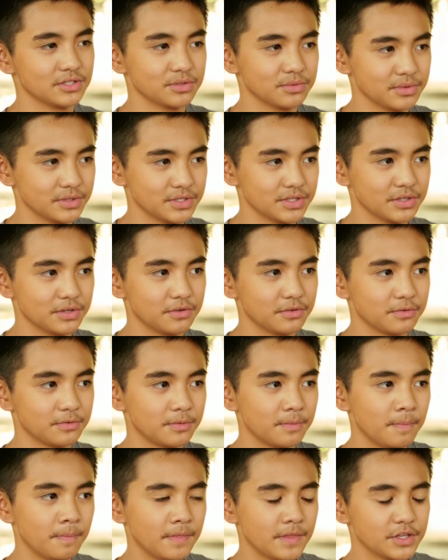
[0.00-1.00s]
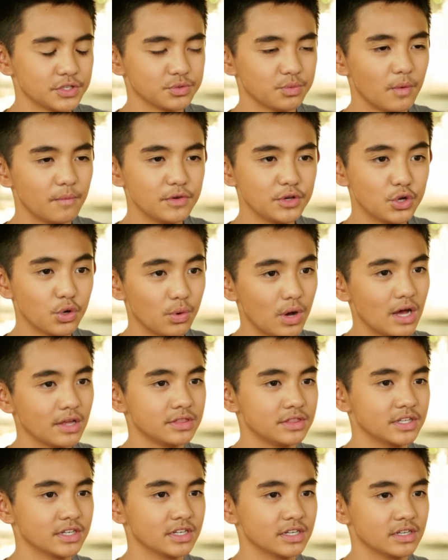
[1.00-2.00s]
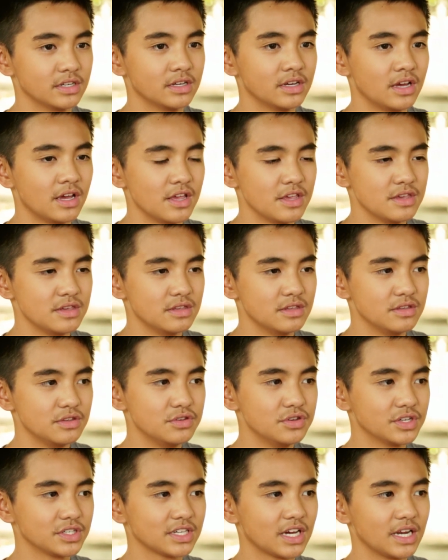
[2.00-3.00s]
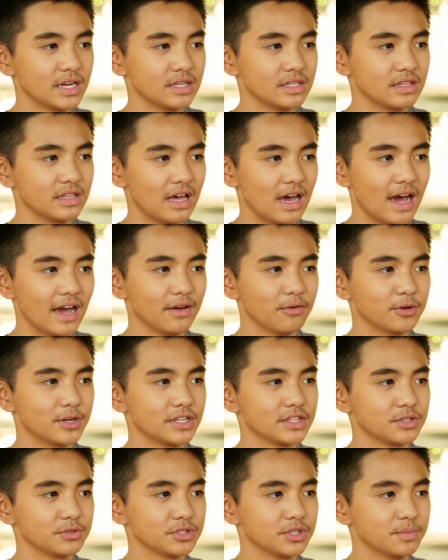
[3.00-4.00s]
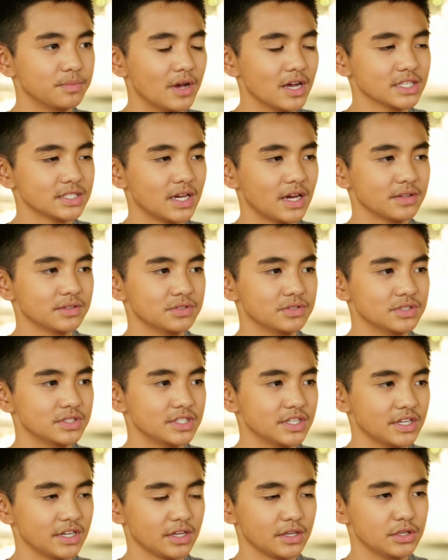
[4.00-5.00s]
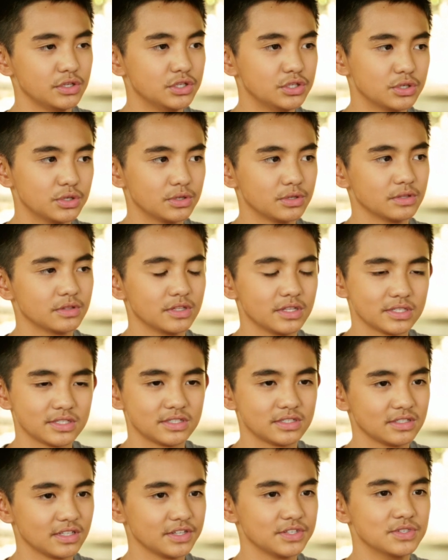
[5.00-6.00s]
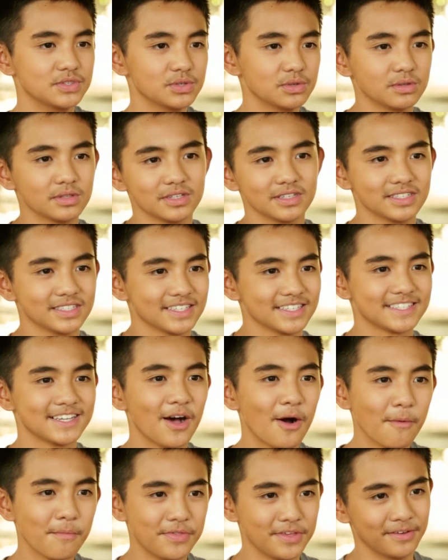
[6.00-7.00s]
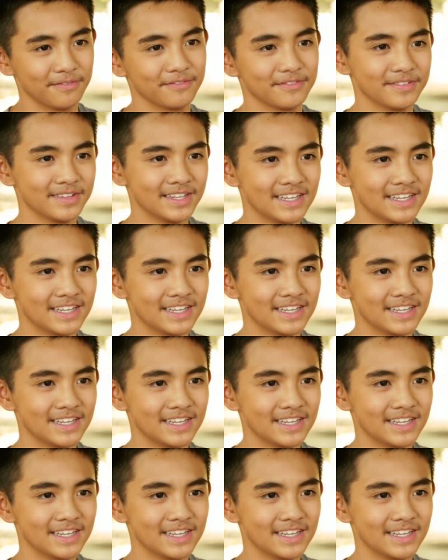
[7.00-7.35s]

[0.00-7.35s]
I told myself. So when we go out there, you just gotta, I went out there with a positive attitude saying, you know, let's do this, let's help them.